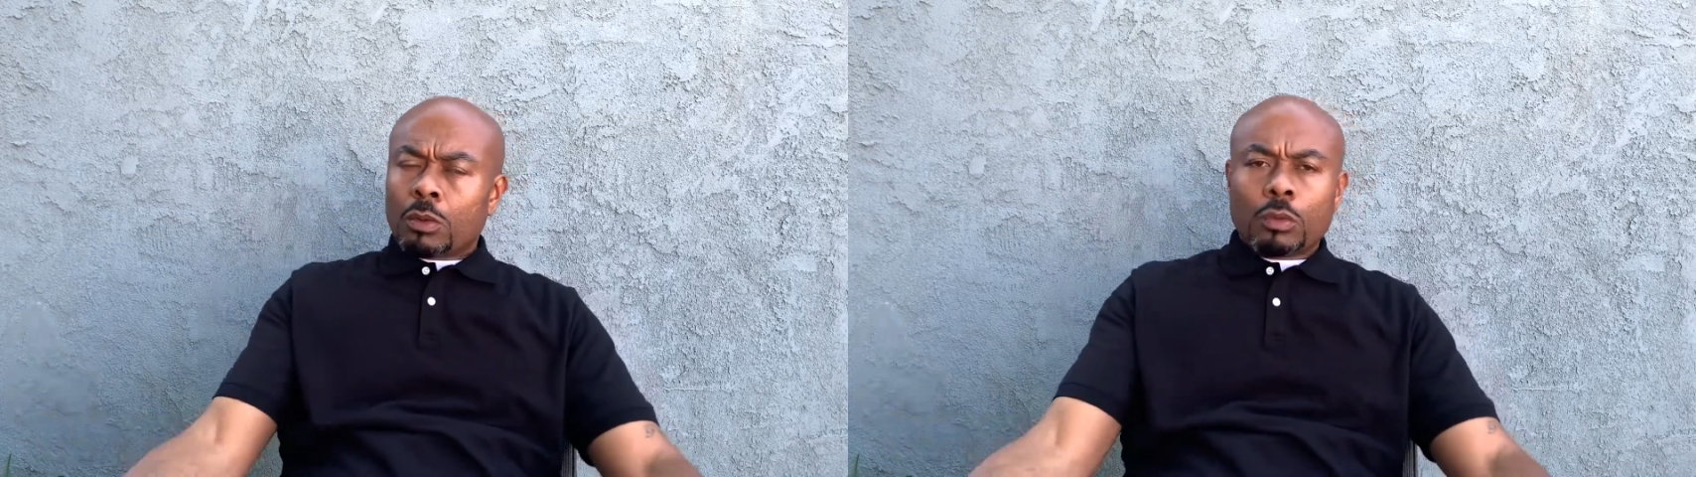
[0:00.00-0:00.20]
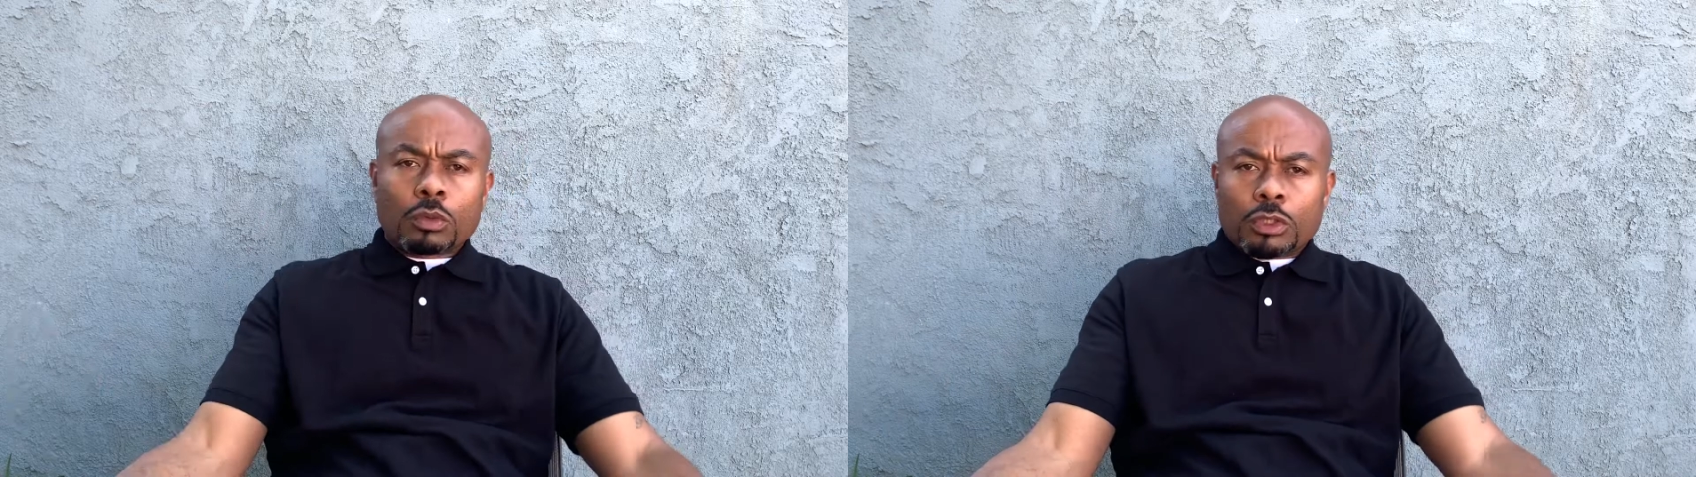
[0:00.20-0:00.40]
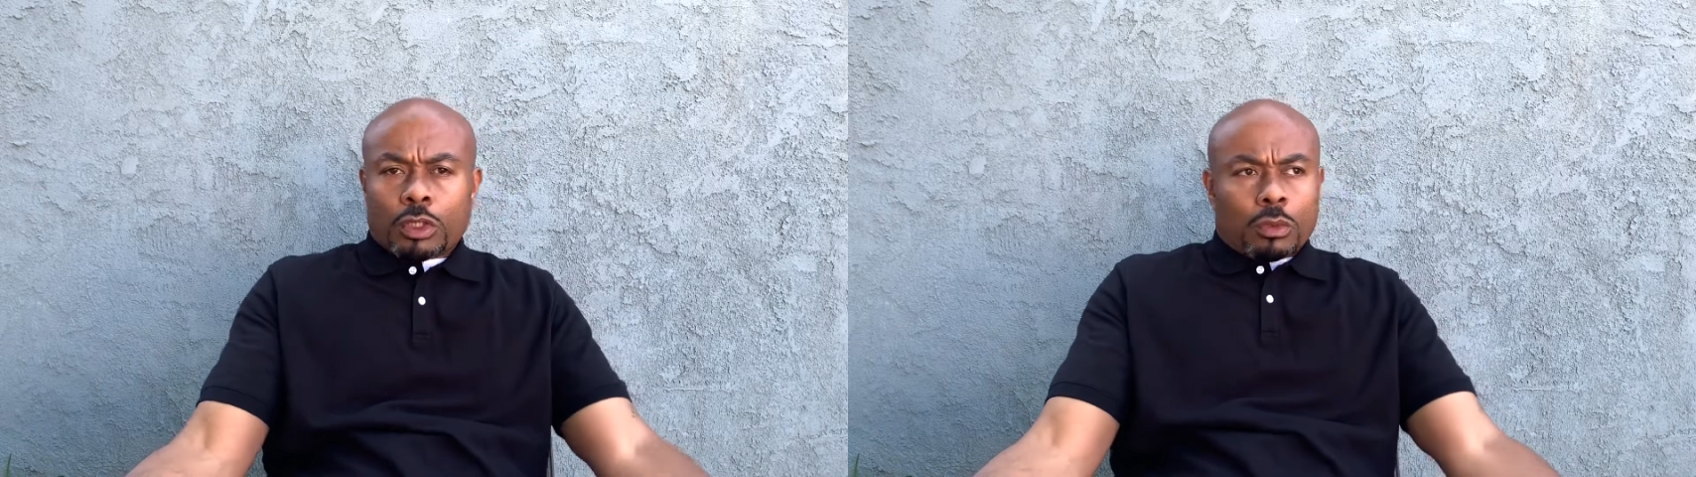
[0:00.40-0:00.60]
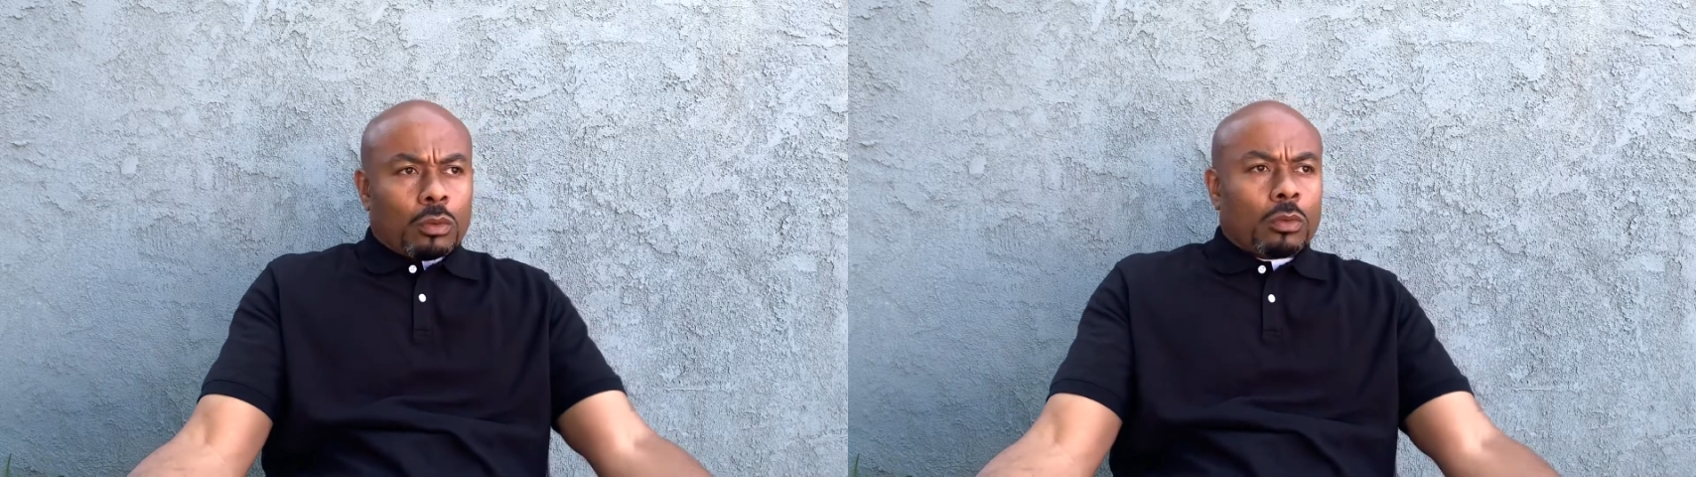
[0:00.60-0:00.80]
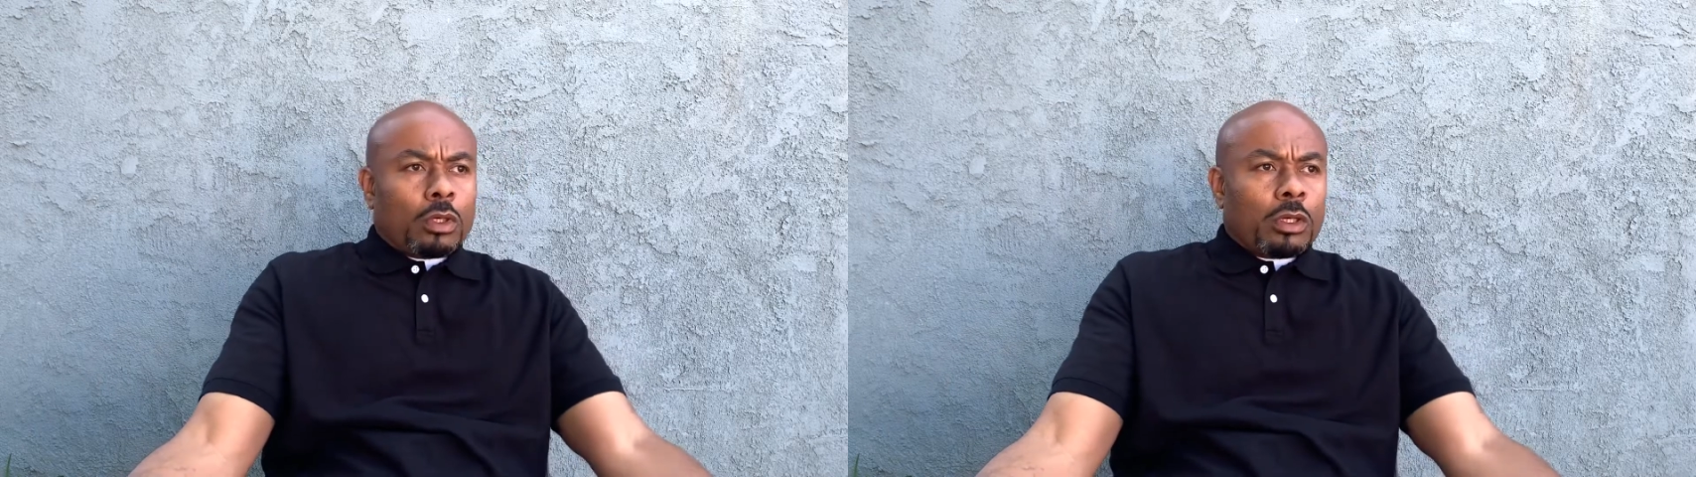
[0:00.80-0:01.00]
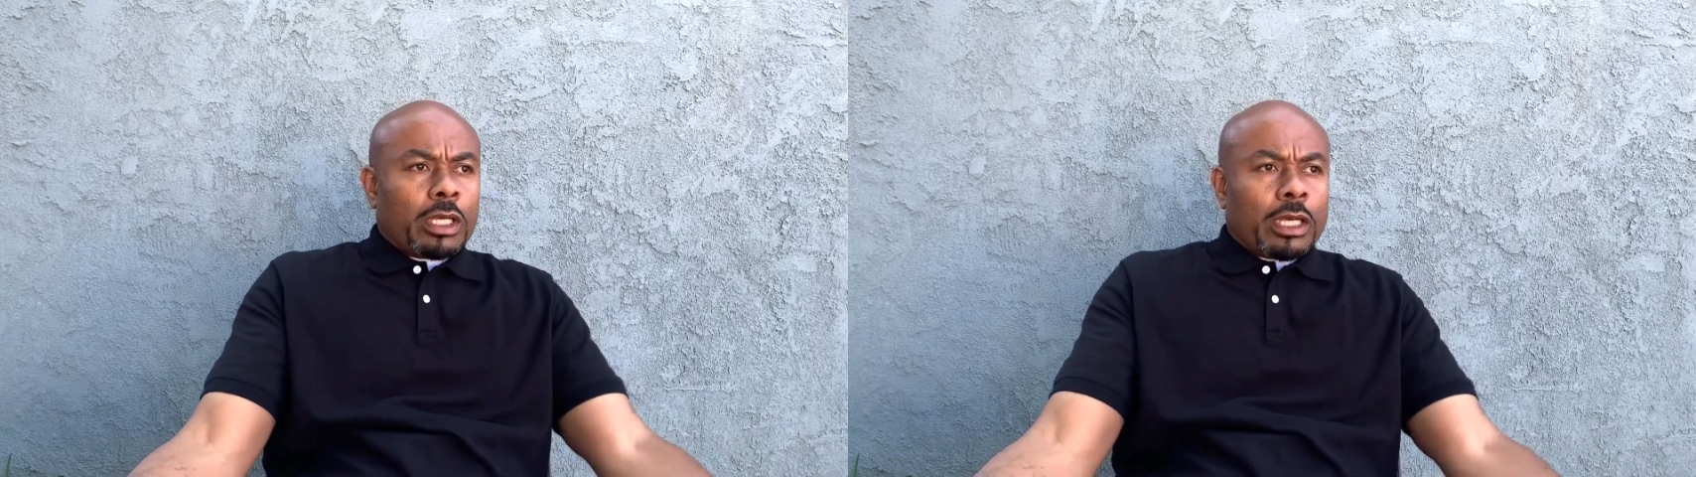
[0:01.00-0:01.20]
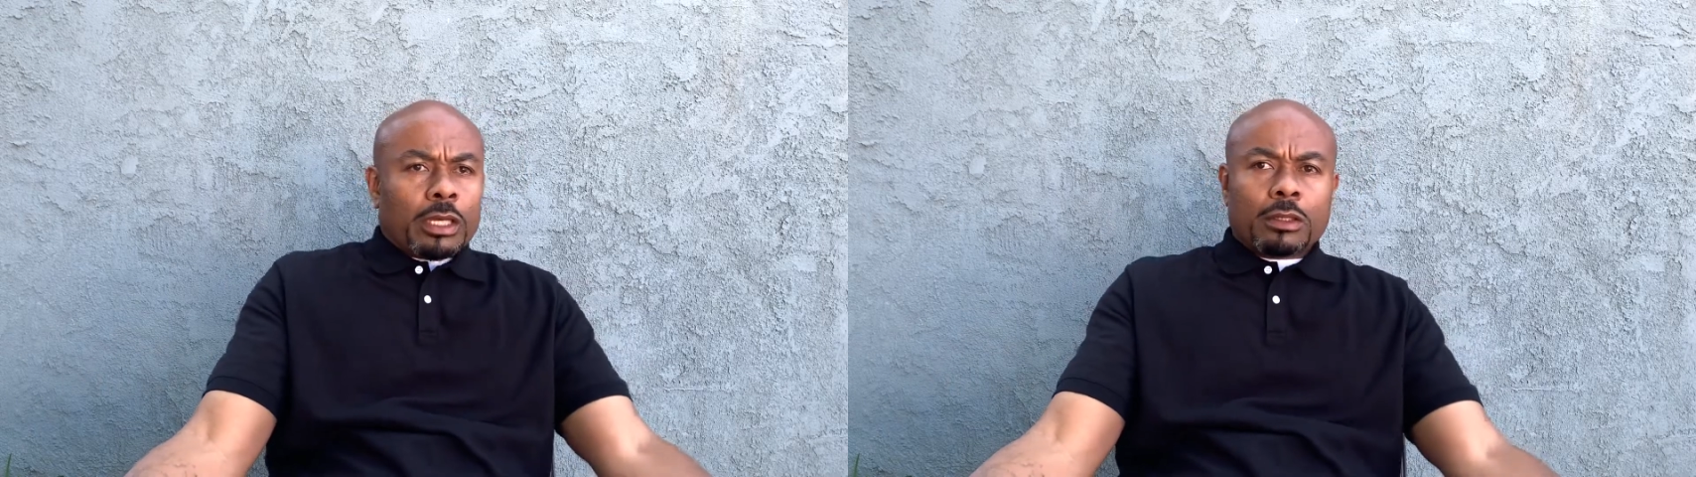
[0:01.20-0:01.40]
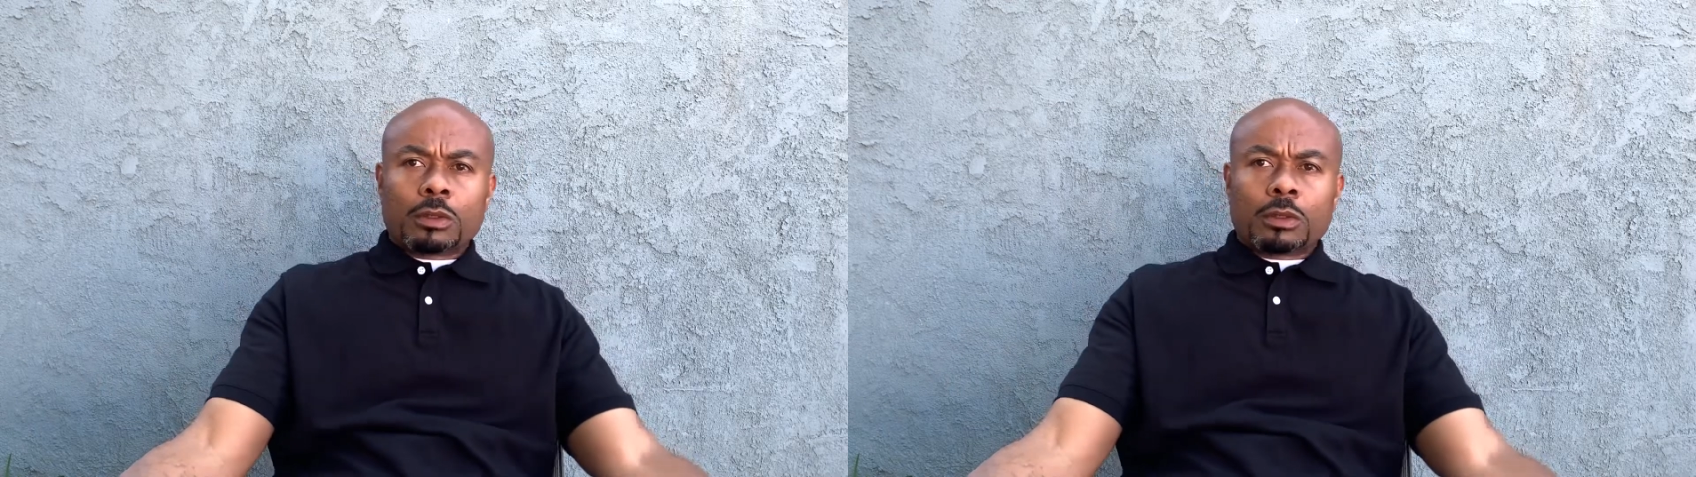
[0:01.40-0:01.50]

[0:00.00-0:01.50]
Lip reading: you know, okay,